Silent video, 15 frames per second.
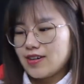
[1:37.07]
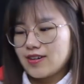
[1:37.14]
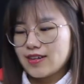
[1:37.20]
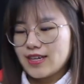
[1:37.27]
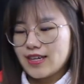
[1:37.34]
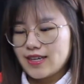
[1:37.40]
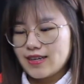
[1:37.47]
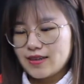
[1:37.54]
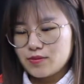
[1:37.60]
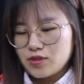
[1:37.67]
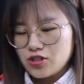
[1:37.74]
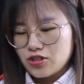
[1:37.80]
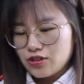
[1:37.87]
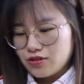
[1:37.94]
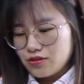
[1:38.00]
Okay, let
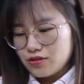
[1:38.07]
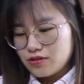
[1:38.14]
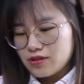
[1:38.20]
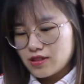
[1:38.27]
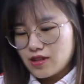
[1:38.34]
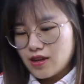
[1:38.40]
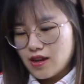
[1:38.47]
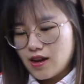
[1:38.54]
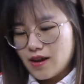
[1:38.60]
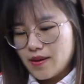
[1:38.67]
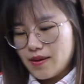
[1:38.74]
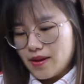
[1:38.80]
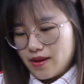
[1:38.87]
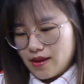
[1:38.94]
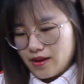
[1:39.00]
me show you
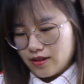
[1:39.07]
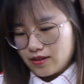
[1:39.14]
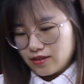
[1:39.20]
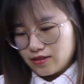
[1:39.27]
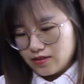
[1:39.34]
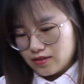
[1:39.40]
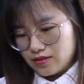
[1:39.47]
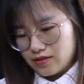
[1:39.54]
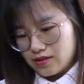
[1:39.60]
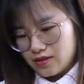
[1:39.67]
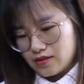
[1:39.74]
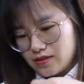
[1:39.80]
the goods.